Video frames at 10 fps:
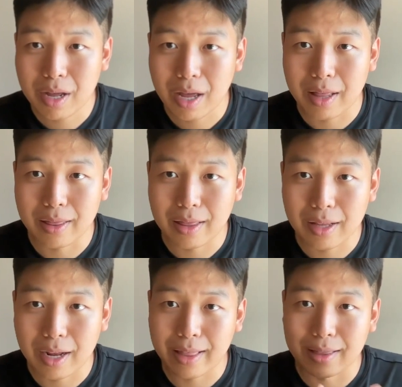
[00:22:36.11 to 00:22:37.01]
And
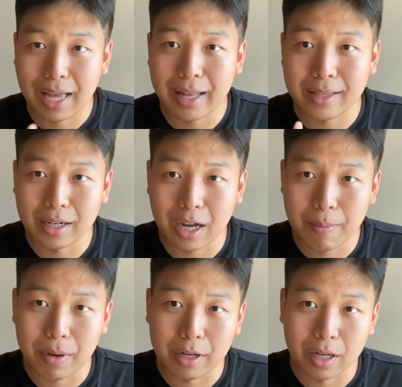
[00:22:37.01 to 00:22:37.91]
I think that took
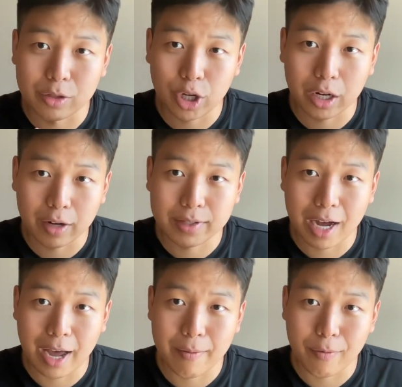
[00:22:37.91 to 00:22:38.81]
up a chunk of
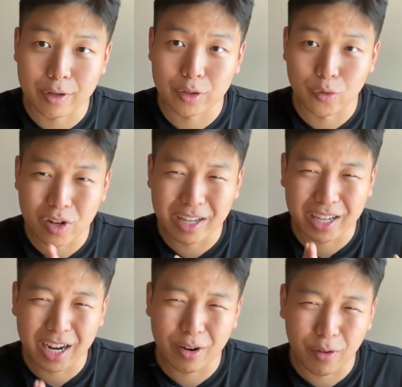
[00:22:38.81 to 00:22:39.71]
time for us to really
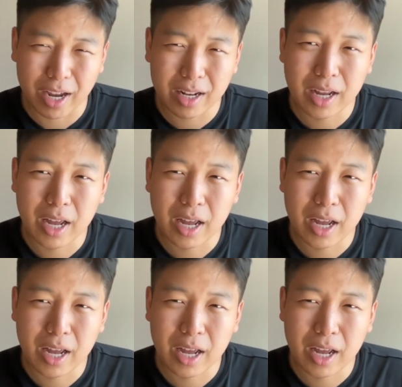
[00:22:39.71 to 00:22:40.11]
get it right.